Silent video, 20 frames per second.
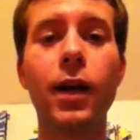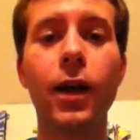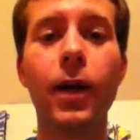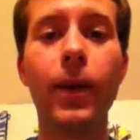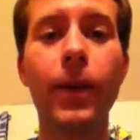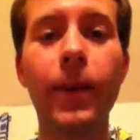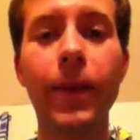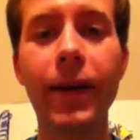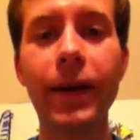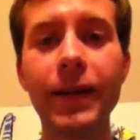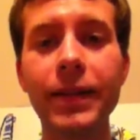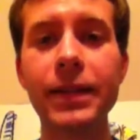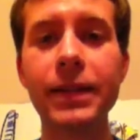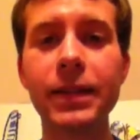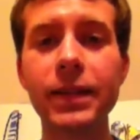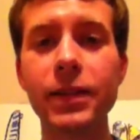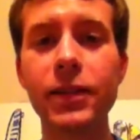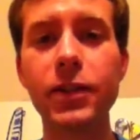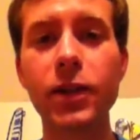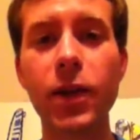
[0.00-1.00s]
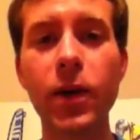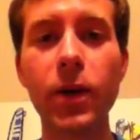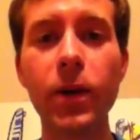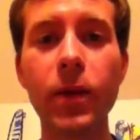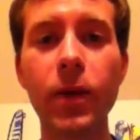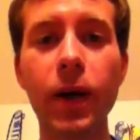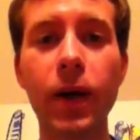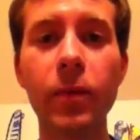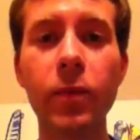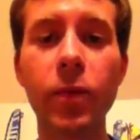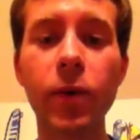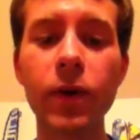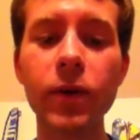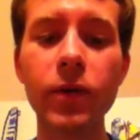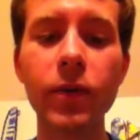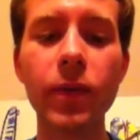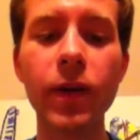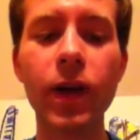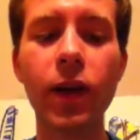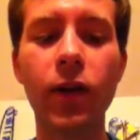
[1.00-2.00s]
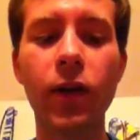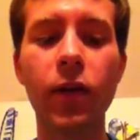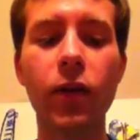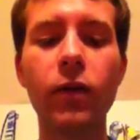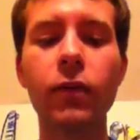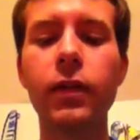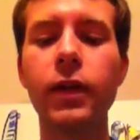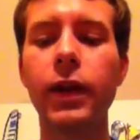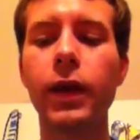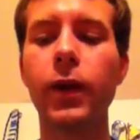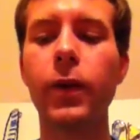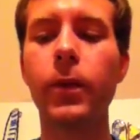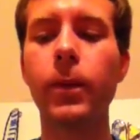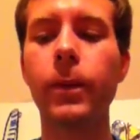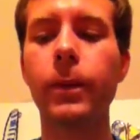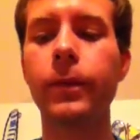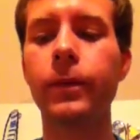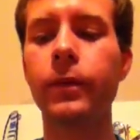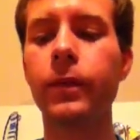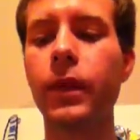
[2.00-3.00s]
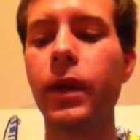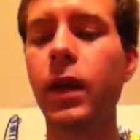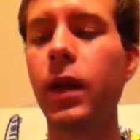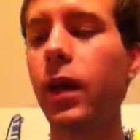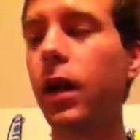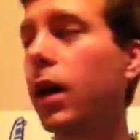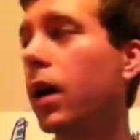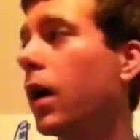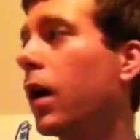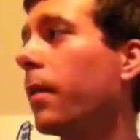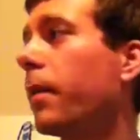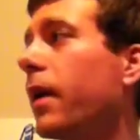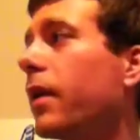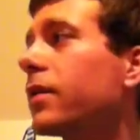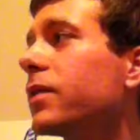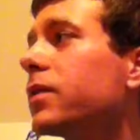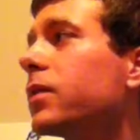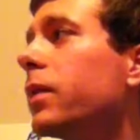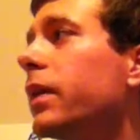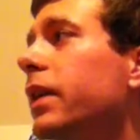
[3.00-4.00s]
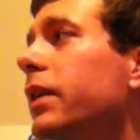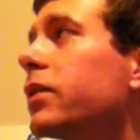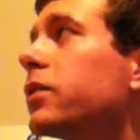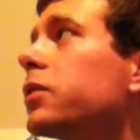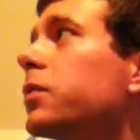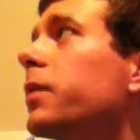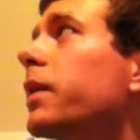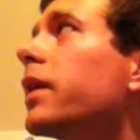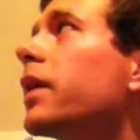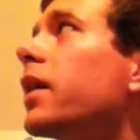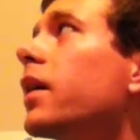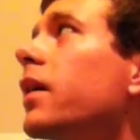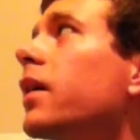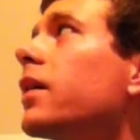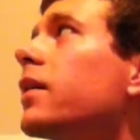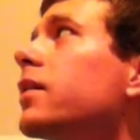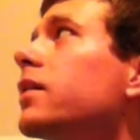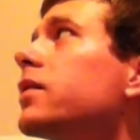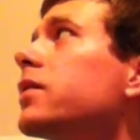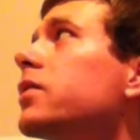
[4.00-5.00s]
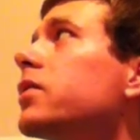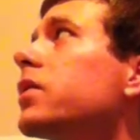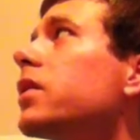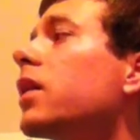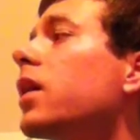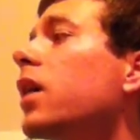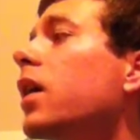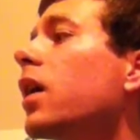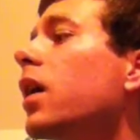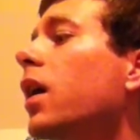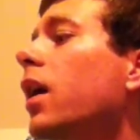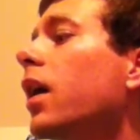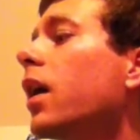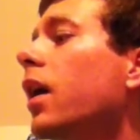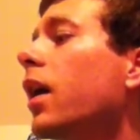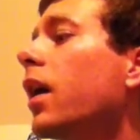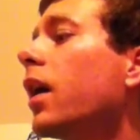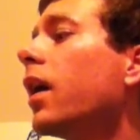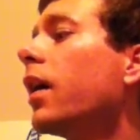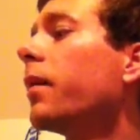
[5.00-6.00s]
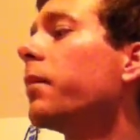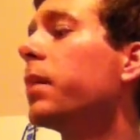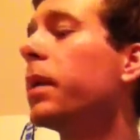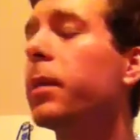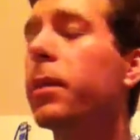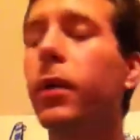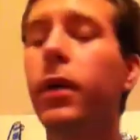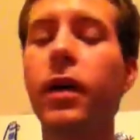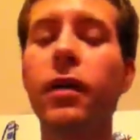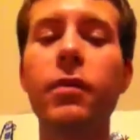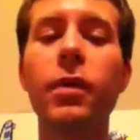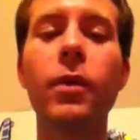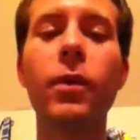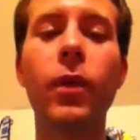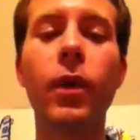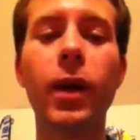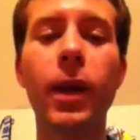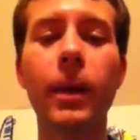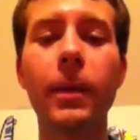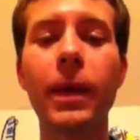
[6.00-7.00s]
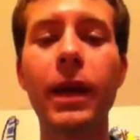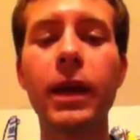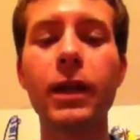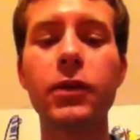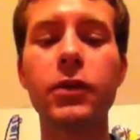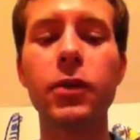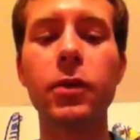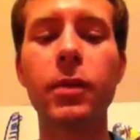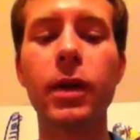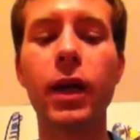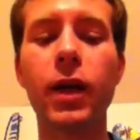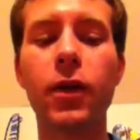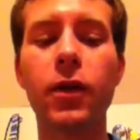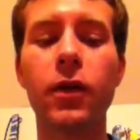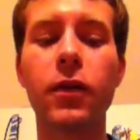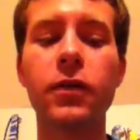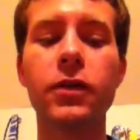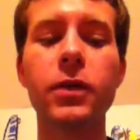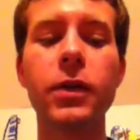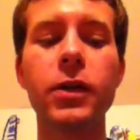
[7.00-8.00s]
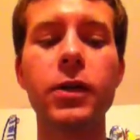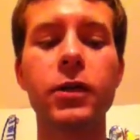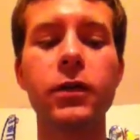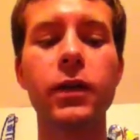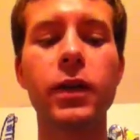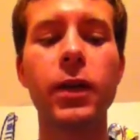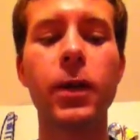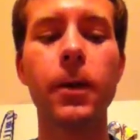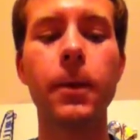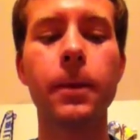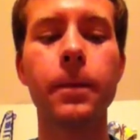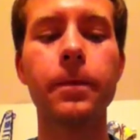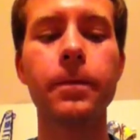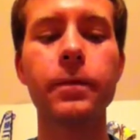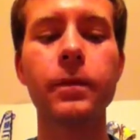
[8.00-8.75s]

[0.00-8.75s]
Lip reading: Alright, so I'm going to make another video about Swedish because people have been wanting me to make another Swedish video,